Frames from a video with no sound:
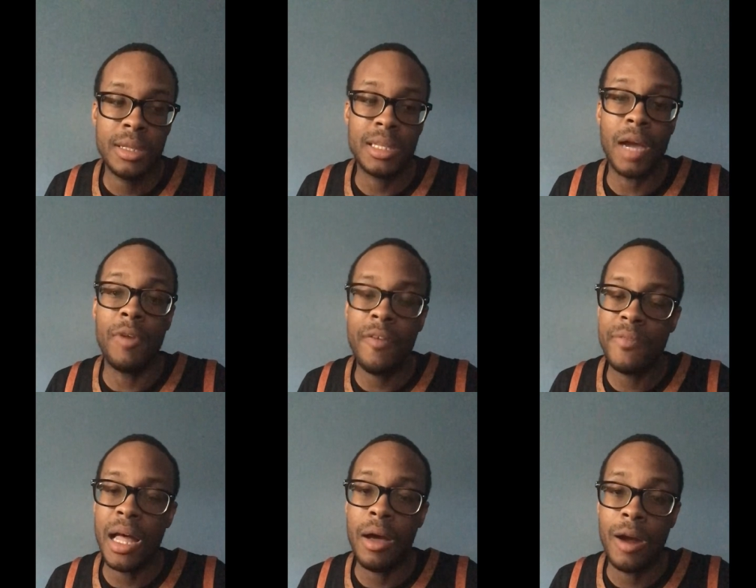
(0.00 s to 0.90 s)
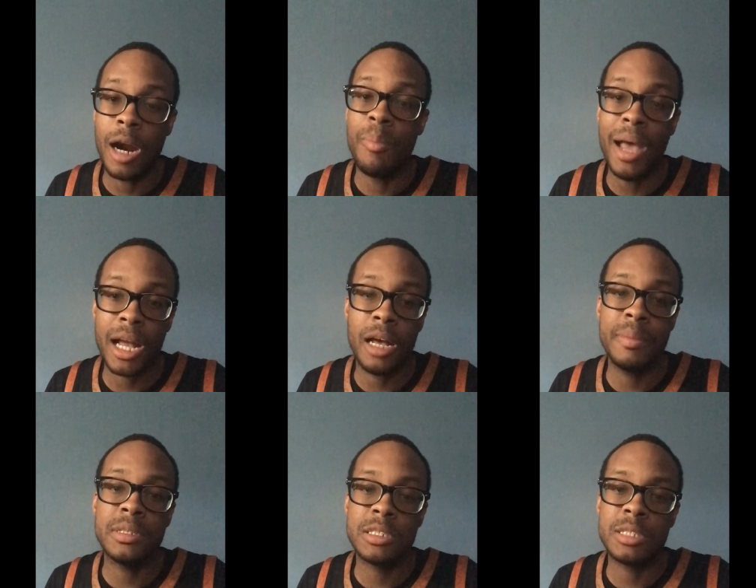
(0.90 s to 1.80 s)
that we found our backup
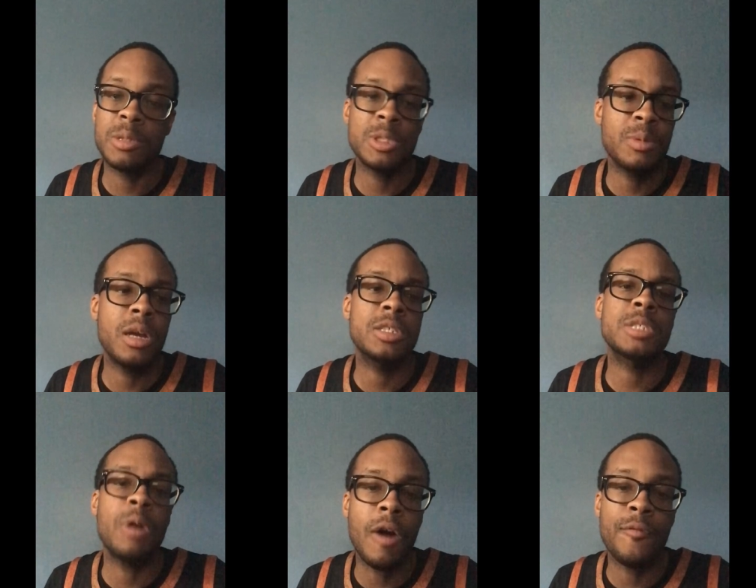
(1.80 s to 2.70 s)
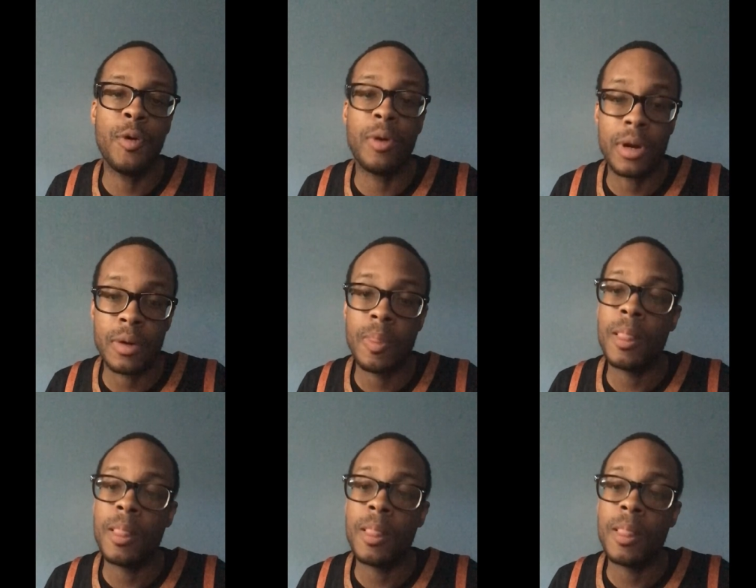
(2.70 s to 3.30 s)
small four